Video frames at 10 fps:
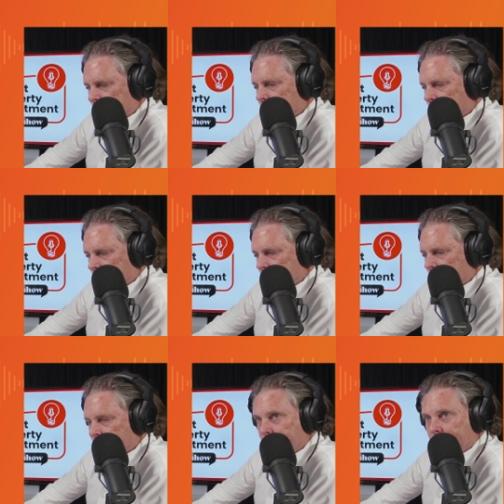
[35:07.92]
Devonport,
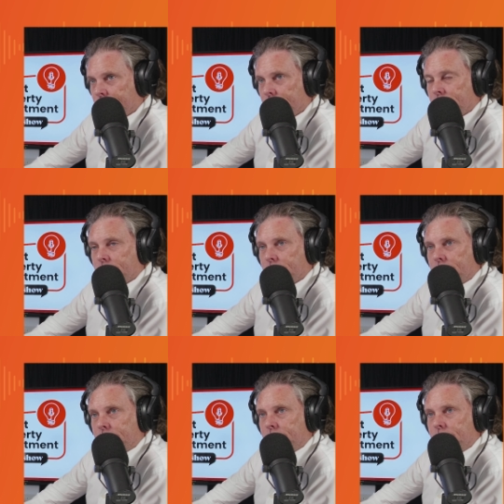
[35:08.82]
Burnie,
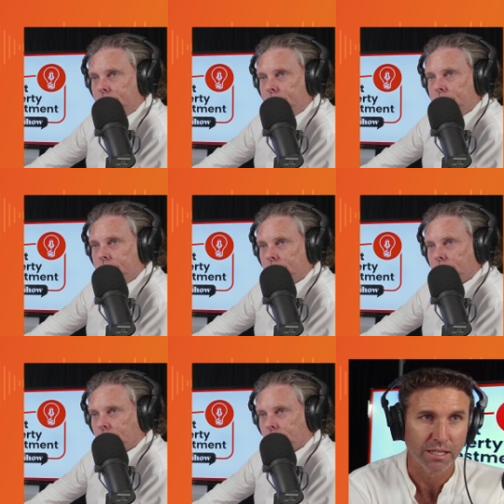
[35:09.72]
Hobart,
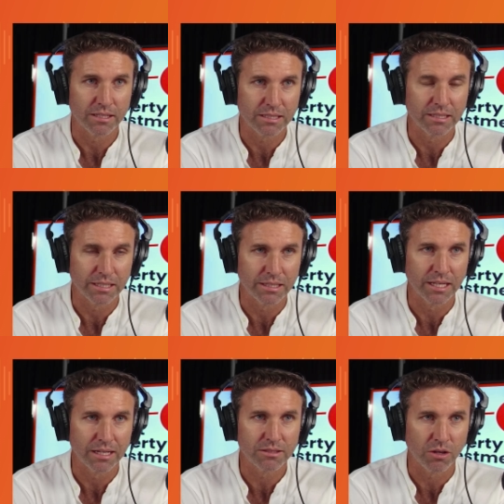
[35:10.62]
Launceston
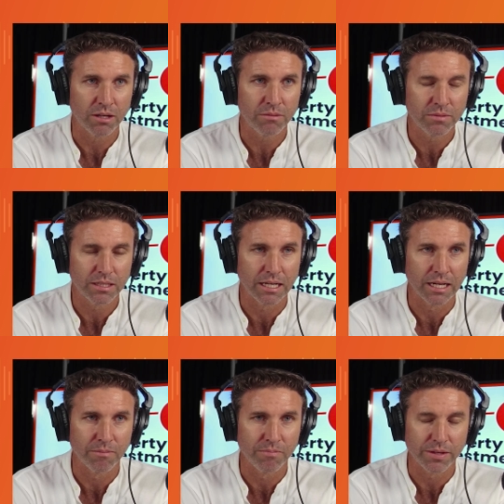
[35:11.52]
in that time.
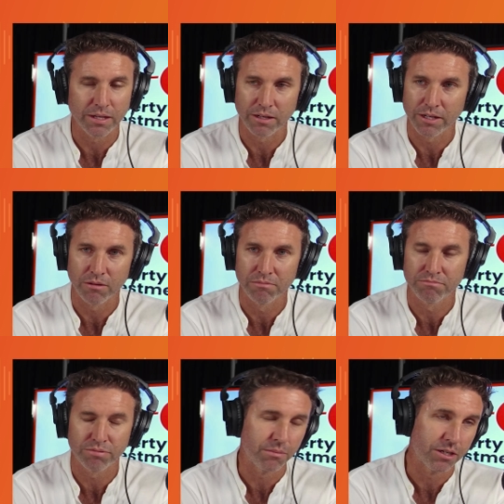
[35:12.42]
Yep. Um, and I know
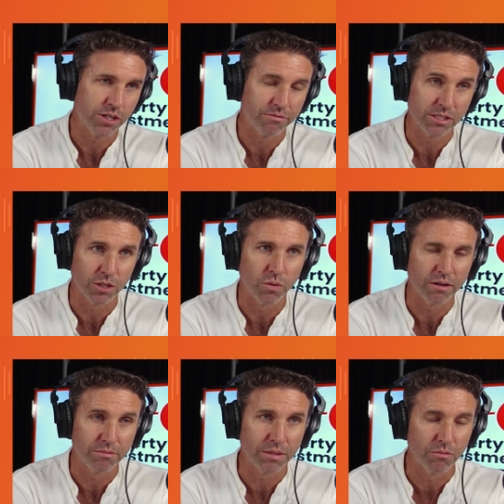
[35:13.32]
pretty much every single
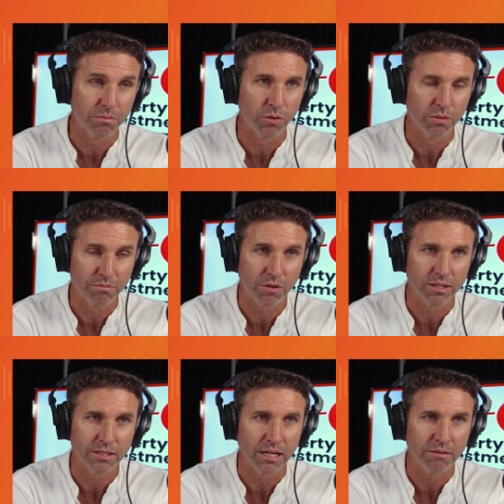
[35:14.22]
one of them that were bought
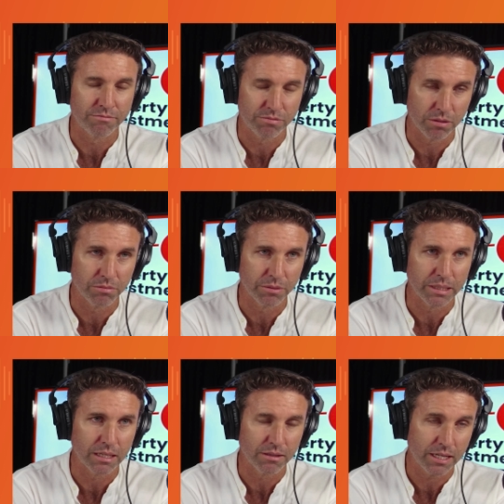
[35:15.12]
prior to that have
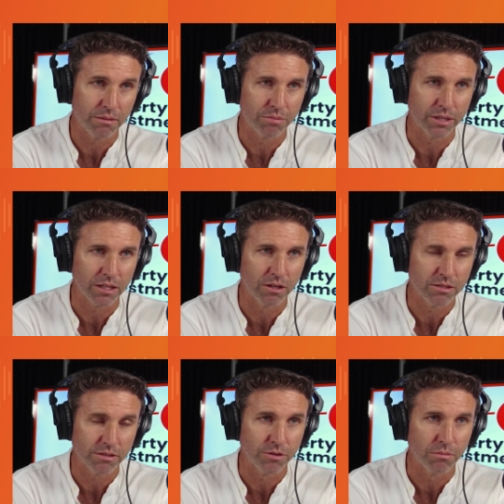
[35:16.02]
probably come pretty
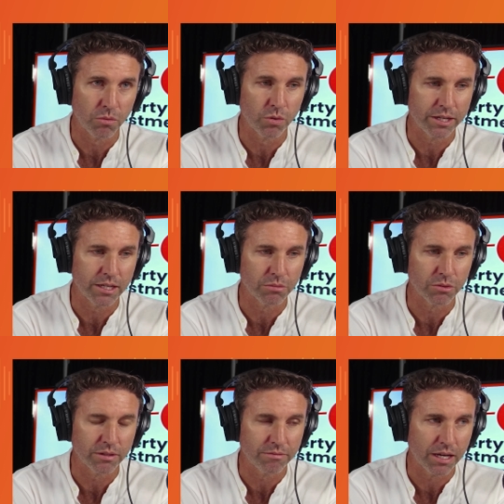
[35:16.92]
close, if not more than
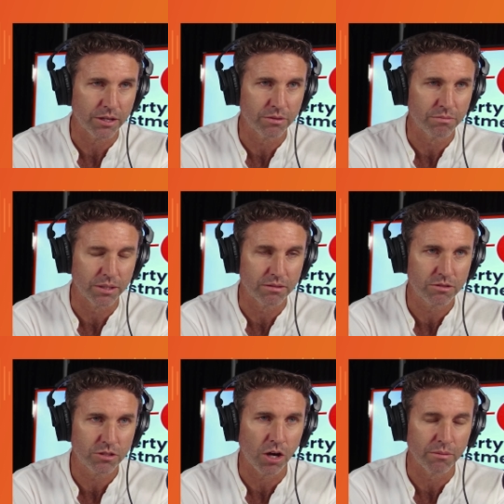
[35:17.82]
doubled in value. But
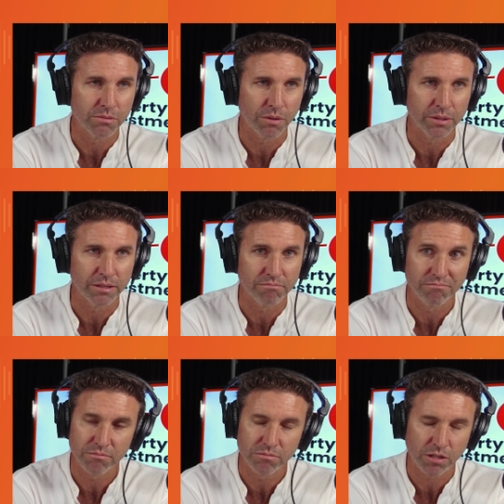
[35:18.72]
time is probably
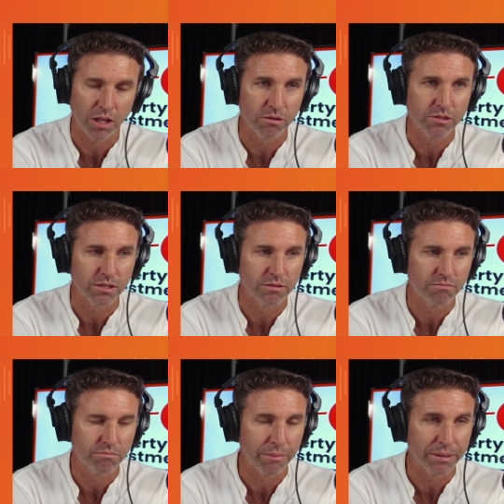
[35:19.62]
close
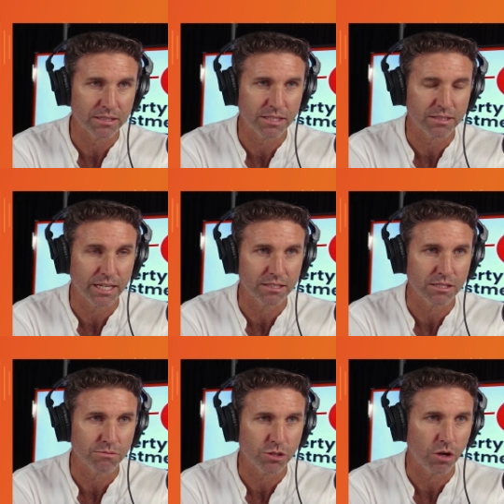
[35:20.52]
to maybe consider
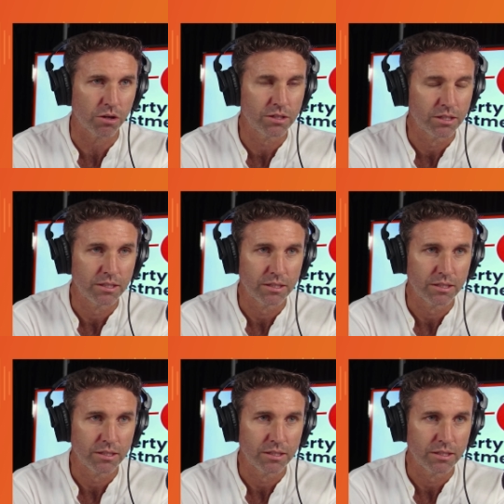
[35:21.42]
taking some stock.